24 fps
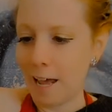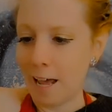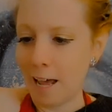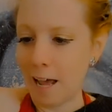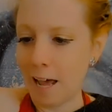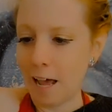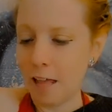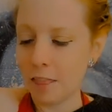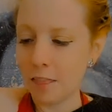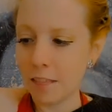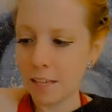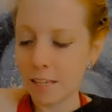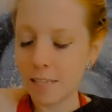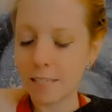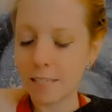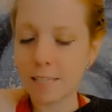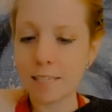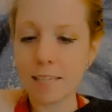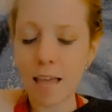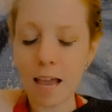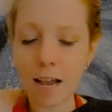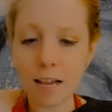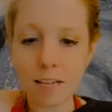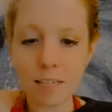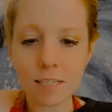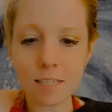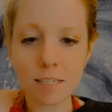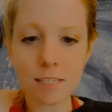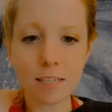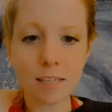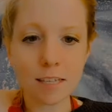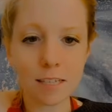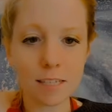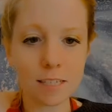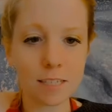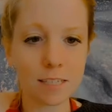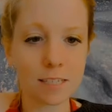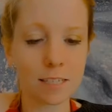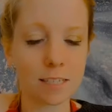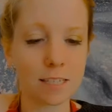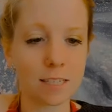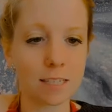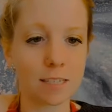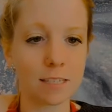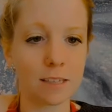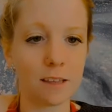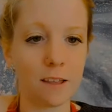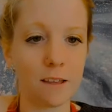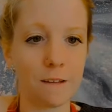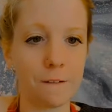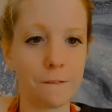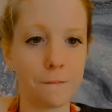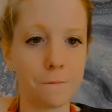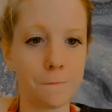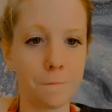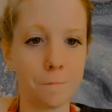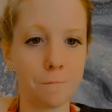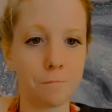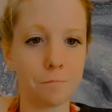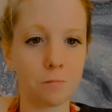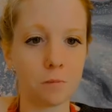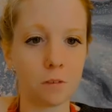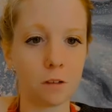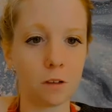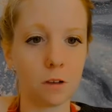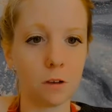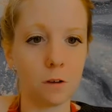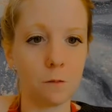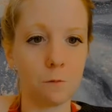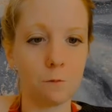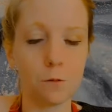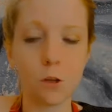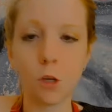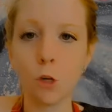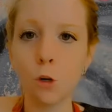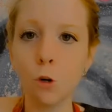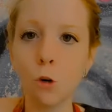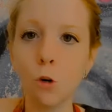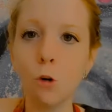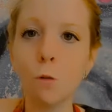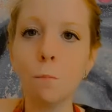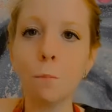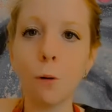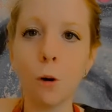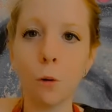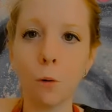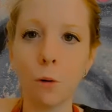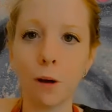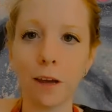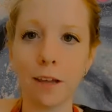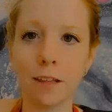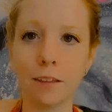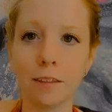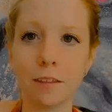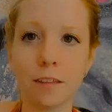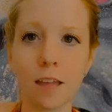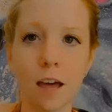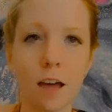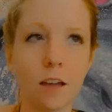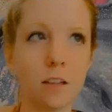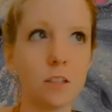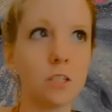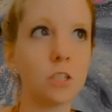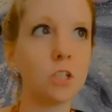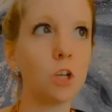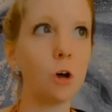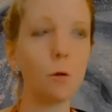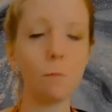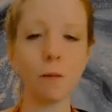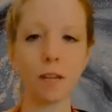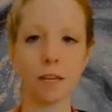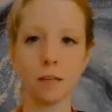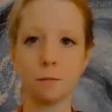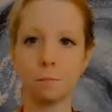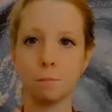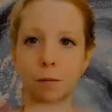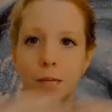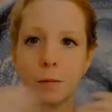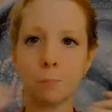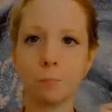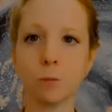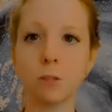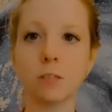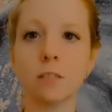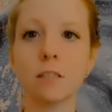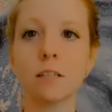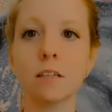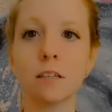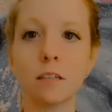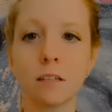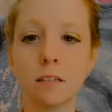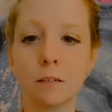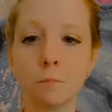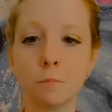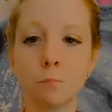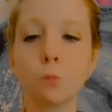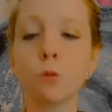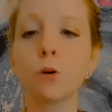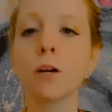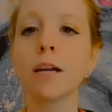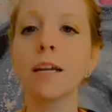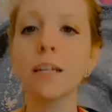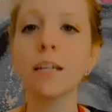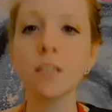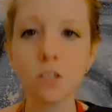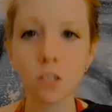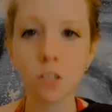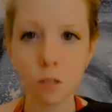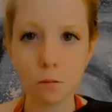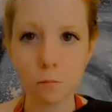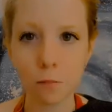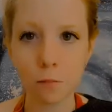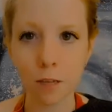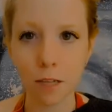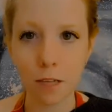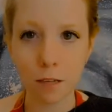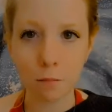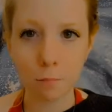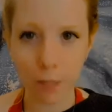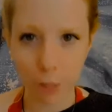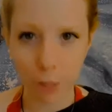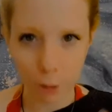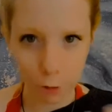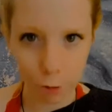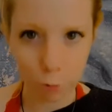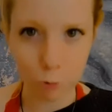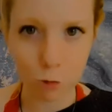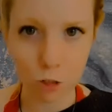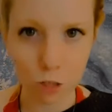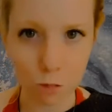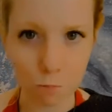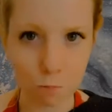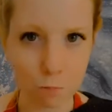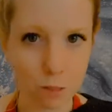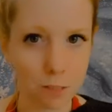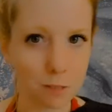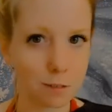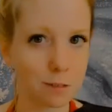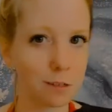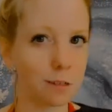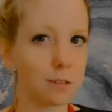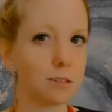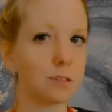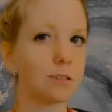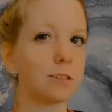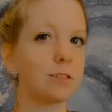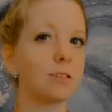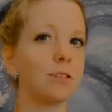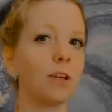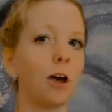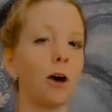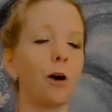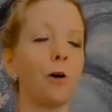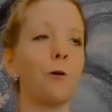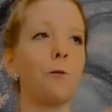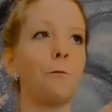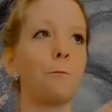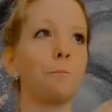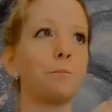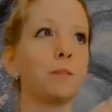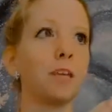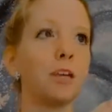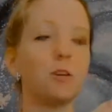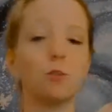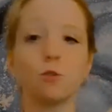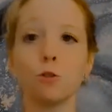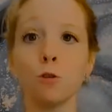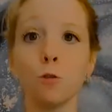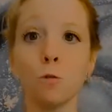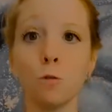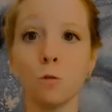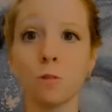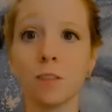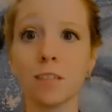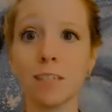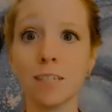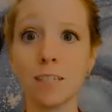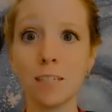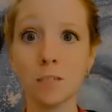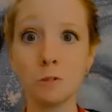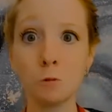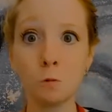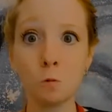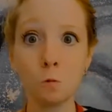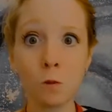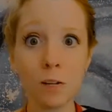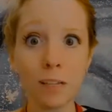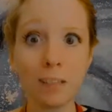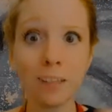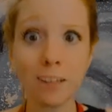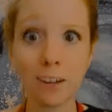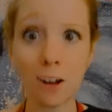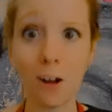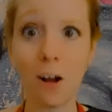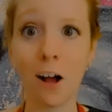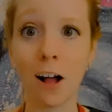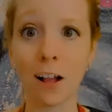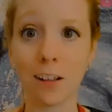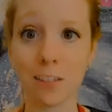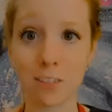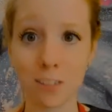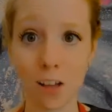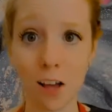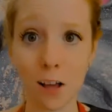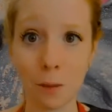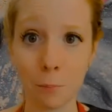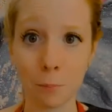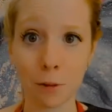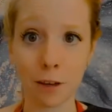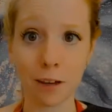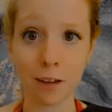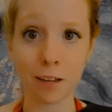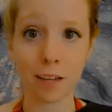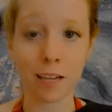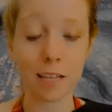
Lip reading: And this sexless viewpoint that so many people bring to me in my coaching business. So in truth, this is a really hot topic.